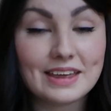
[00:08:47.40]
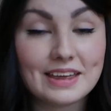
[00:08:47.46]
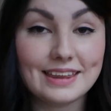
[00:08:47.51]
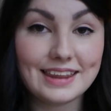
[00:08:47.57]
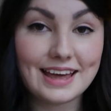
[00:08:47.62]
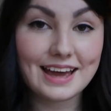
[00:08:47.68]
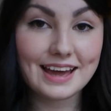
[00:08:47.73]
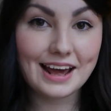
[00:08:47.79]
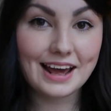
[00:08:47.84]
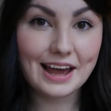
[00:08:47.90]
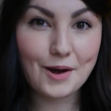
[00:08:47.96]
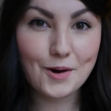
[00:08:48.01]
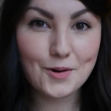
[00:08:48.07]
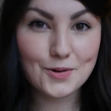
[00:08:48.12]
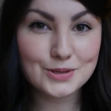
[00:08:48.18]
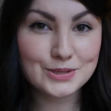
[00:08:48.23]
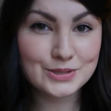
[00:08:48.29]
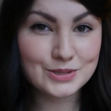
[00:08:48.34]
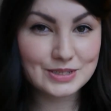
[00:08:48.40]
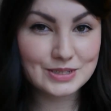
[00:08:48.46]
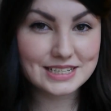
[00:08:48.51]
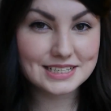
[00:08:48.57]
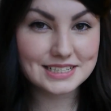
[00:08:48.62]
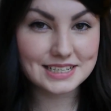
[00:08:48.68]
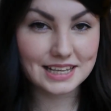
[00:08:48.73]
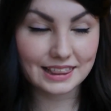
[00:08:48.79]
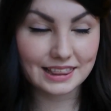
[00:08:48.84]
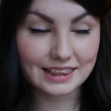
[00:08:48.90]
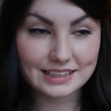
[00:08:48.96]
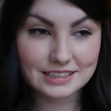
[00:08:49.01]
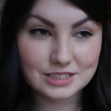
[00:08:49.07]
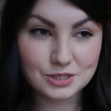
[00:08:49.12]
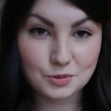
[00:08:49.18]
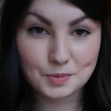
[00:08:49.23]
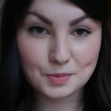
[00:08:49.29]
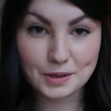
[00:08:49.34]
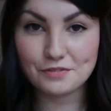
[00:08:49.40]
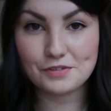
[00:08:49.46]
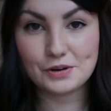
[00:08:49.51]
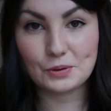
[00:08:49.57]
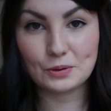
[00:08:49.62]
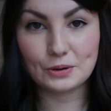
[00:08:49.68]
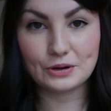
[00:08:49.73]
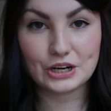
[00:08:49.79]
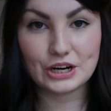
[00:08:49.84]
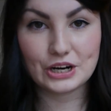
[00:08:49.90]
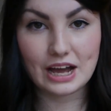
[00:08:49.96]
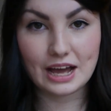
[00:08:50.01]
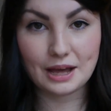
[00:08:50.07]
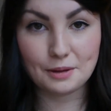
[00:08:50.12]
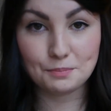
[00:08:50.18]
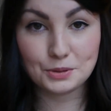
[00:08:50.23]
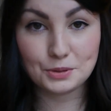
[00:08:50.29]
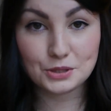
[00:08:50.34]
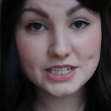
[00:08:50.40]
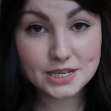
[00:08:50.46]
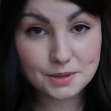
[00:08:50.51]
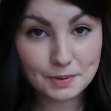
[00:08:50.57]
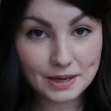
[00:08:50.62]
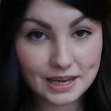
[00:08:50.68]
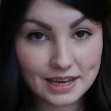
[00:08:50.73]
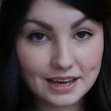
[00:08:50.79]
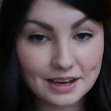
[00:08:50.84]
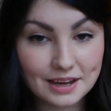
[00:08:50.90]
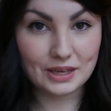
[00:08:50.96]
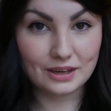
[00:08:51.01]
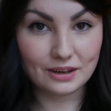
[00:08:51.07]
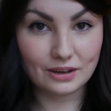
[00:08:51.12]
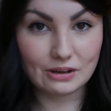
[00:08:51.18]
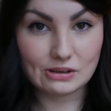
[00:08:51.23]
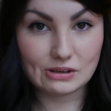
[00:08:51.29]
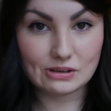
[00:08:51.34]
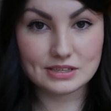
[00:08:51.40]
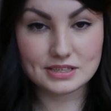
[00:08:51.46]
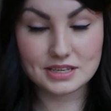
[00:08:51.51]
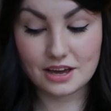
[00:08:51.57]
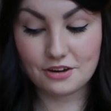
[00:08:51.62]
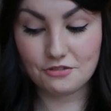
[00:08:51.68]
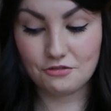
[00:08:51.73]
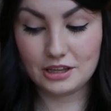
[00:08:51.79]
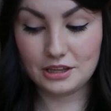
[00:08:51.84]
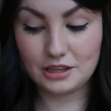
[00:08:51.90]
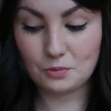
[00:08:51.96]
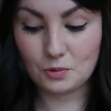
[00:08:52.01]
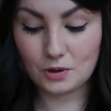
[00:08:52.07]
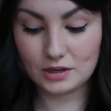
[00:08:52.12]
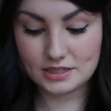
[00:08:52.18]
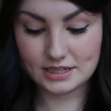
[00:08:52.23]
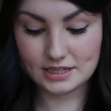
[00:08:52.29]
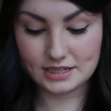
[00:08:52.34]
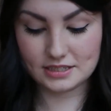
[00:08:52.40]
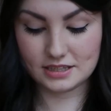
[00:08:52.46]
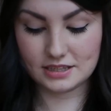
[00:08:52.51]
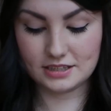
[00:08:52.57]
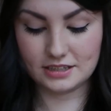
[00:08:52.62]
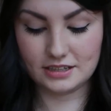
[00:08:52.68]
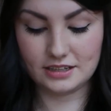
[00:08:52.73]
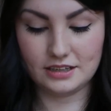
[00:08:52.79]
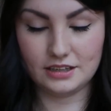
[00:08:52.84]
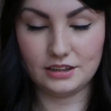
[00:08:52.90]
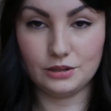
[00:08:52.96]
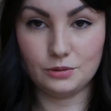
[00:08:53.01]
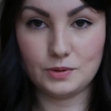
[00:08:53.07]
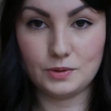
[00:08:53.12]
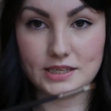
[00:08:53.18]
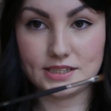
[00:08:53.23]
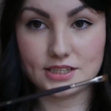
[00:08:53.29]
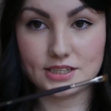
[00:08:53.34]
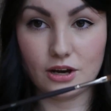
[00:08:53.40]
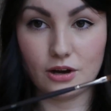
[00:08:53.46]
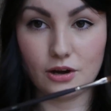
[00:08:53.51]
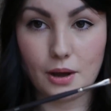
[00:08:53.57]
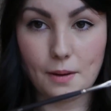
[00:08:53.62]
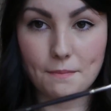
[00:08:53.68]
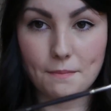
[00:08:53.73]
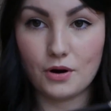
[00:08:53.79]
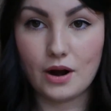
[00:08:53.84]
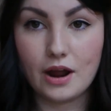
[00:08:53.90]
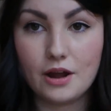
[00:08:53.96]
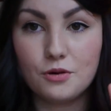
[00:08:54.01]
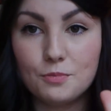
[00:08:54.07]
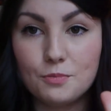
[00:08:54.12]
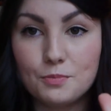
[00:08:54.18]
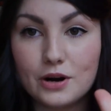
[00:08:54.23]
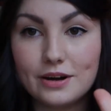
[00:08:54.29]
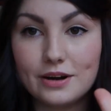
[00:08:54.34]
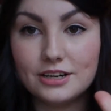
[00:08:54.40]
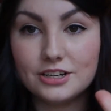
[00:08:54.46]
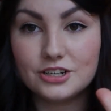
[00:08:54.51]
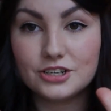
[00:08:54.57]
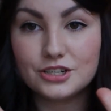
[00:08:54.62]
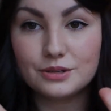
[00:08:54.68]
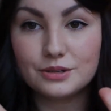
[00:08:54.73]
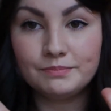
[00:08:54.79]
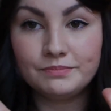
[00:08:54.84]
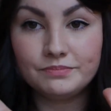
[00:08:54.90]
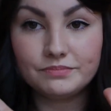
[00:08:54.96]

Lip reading: And then I also did a little bit of an order at Beauty Bay because I really wanted the Louise Young brow brush.